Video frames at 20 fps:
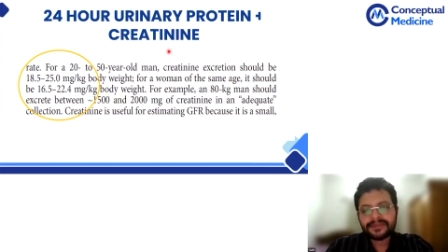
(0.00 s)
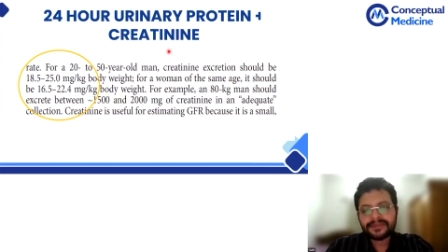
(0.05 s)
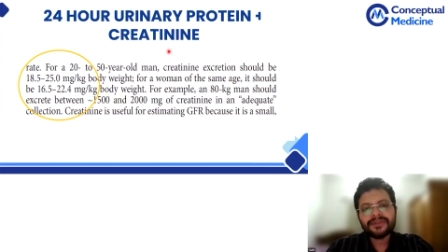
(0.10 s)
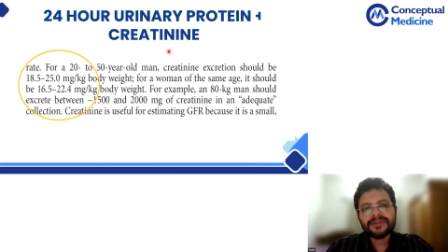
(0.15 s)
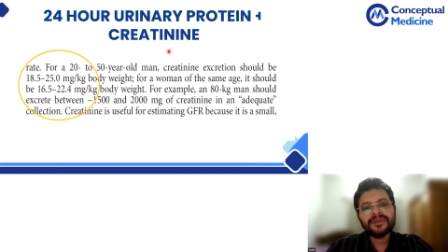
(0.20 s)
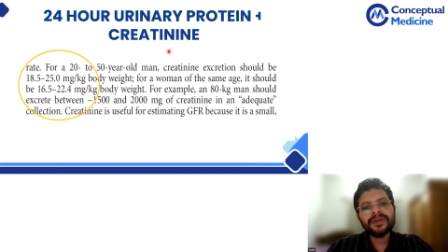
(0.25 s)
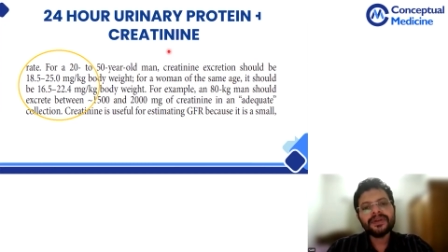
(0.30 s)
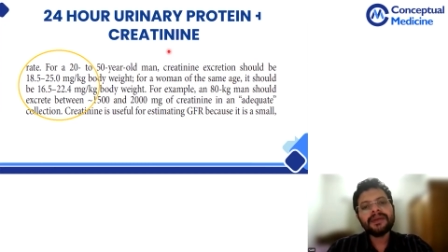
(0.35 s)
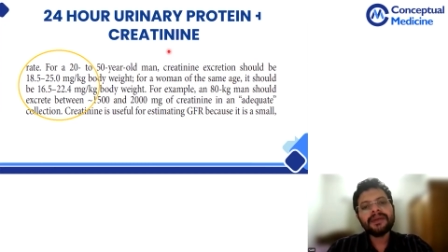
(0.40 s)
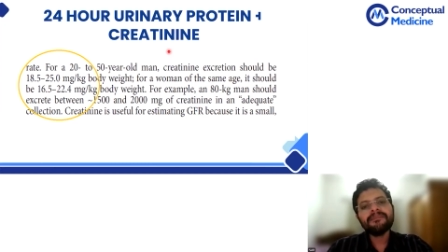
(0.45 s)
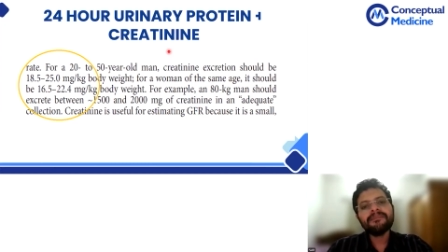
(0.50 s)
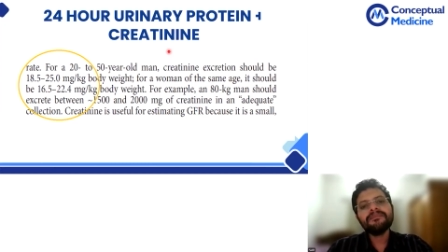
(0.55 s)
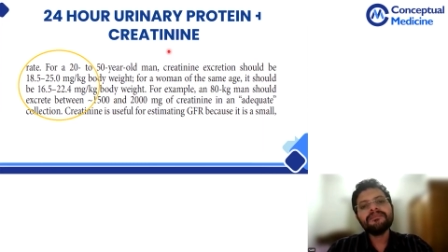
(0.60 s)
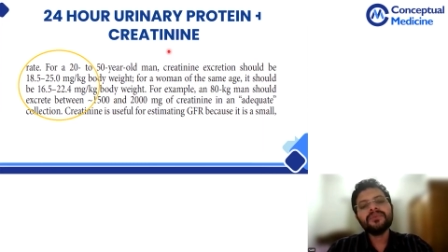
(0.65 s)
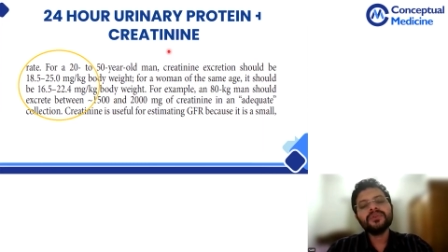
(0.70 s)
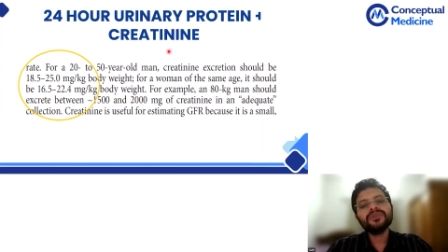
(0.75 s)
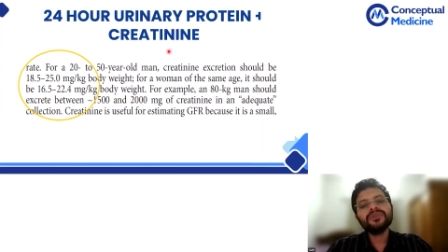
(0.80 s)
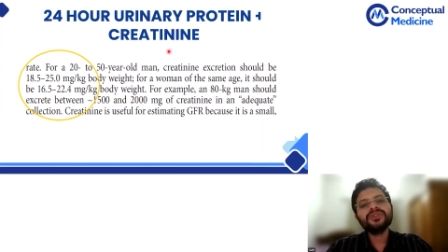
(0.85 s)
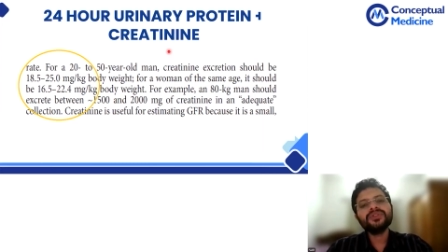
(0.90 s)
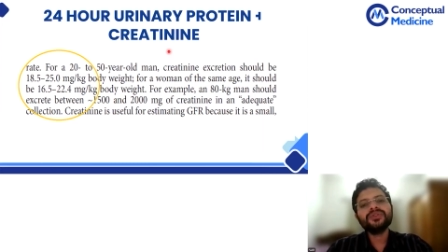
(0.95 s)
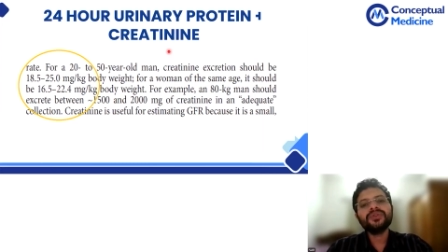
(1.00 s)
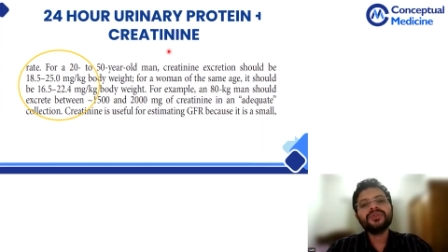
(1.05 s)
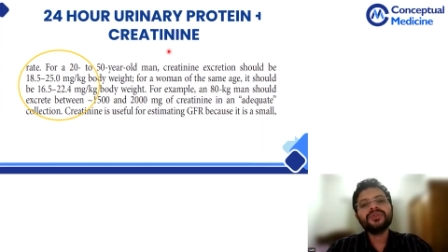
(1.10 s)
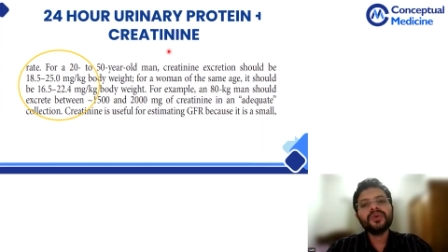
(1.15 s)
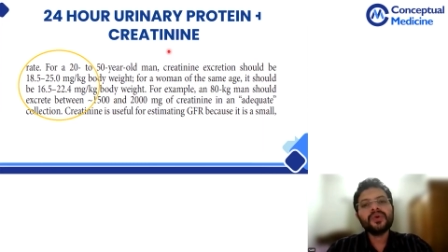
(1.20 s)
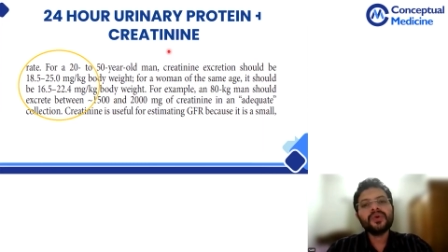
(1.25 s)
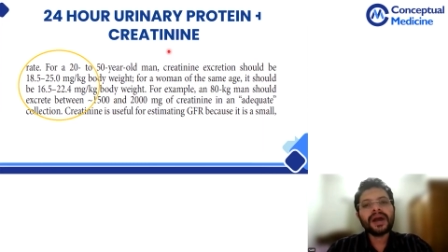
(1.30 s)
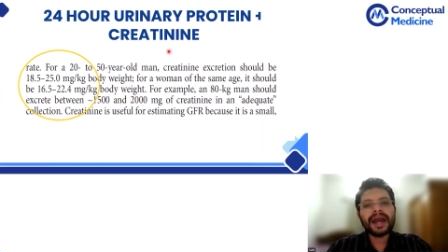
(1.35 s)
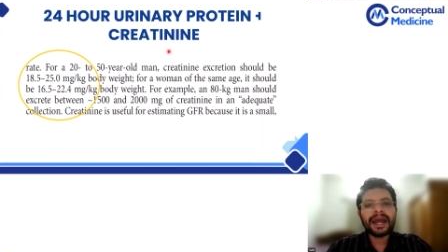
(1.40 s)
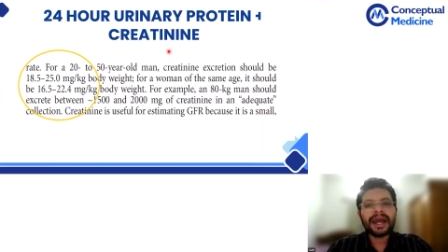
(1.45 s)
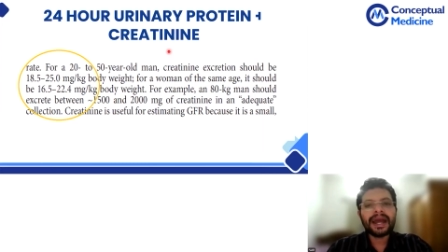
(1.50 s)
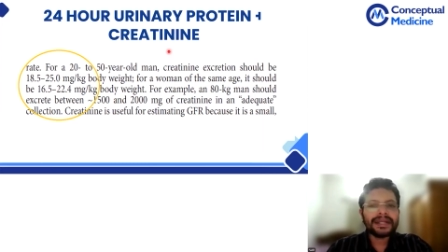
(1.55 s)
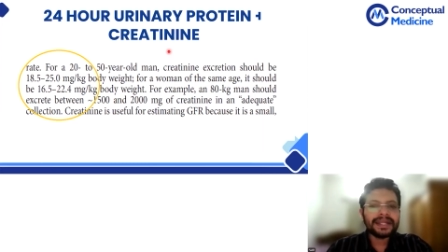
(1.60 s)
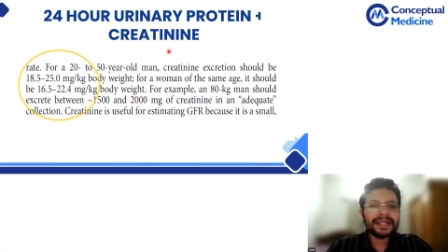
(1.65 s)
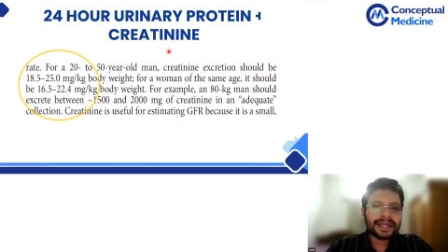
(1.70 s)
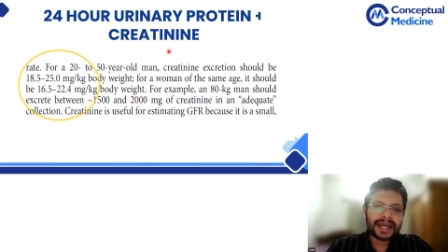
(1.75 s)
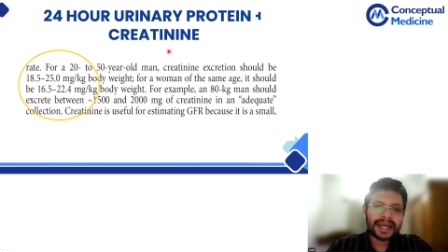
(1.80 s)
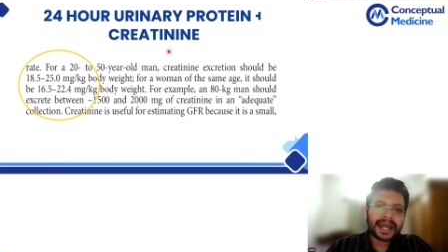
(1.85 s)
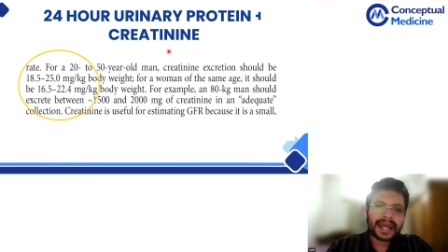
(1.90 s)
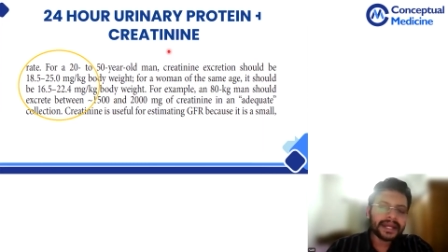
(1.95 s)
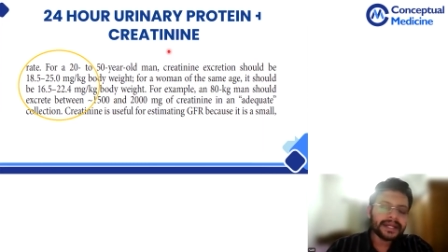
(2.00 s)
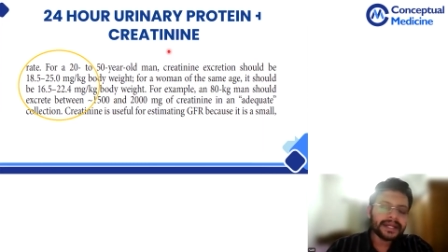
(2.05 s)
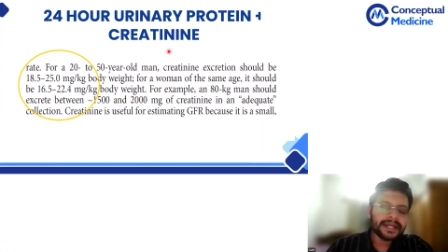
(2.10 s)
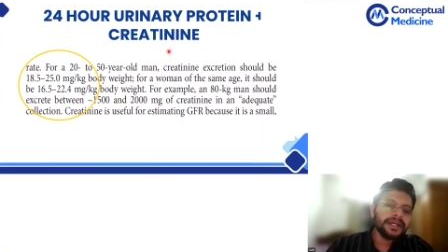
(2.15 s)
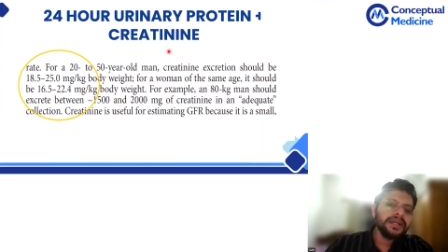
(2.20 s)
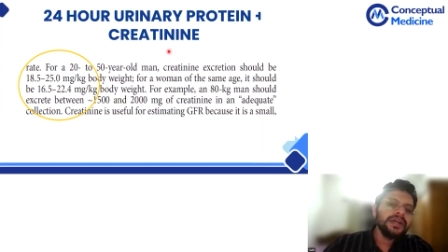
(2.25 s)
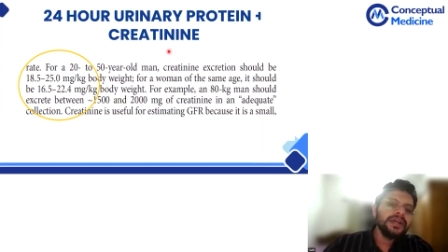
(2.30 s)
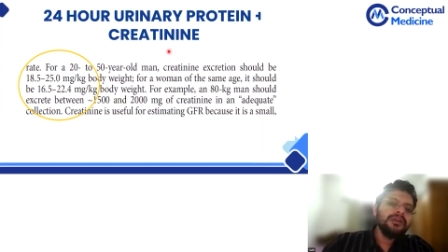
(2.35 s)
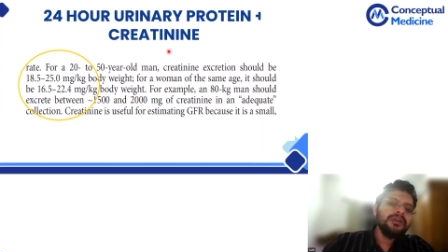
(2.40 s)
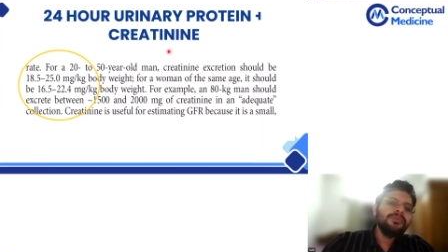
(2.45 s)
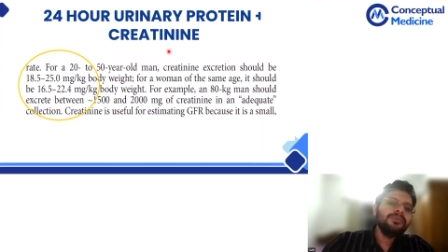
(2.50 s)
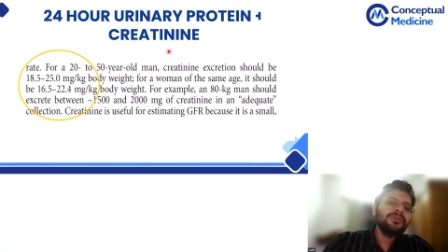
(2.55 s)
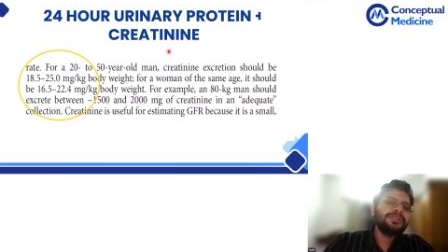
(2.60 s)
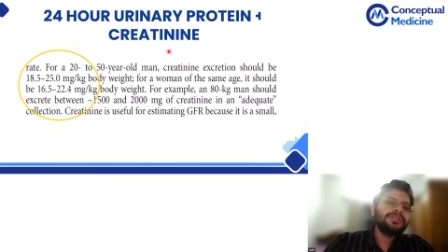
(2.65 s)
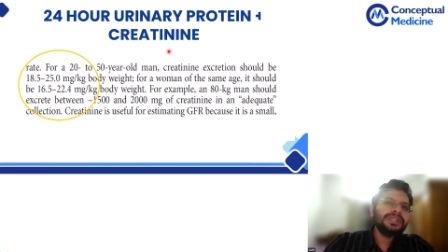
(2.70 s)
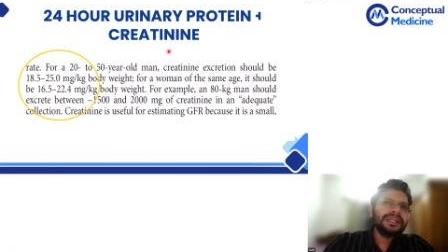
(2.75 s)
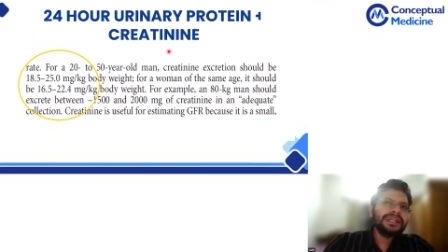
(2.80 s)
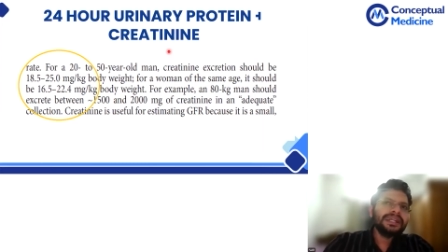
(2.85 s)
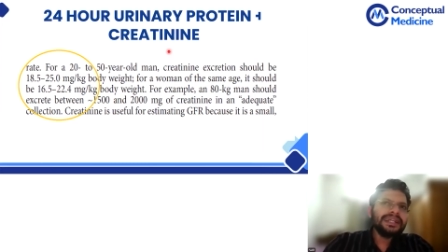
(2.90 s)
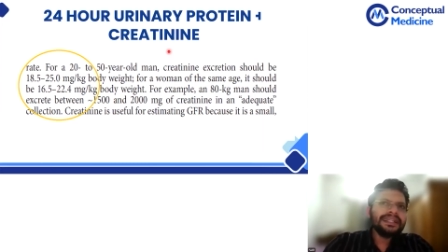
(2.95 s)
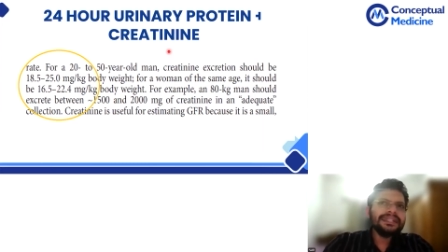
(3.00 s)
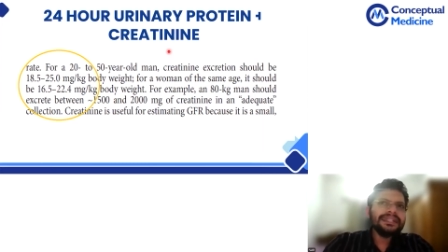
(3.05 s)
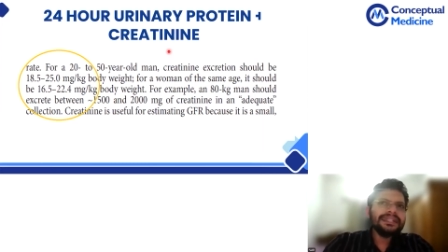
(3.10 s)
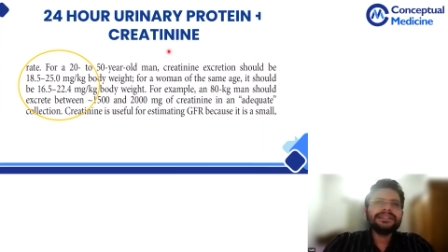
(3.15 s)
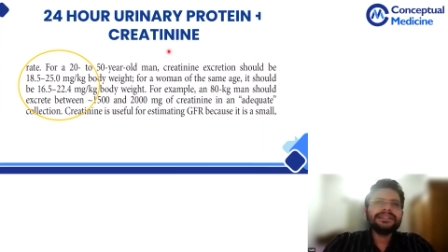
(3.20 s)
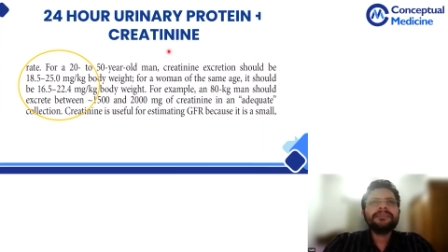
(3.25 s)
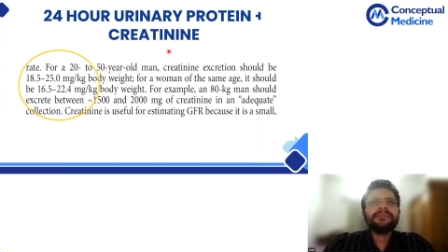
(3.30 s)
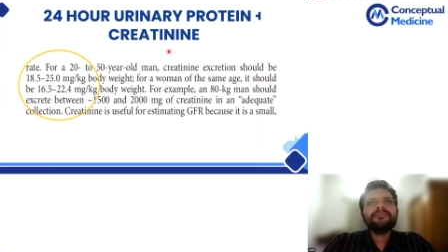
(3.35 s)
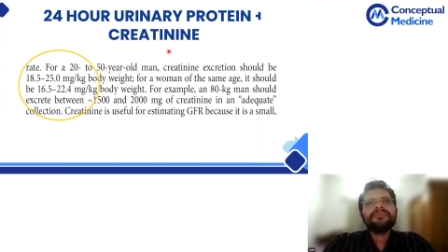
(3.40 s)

Okay. Both should go hand in hand because it is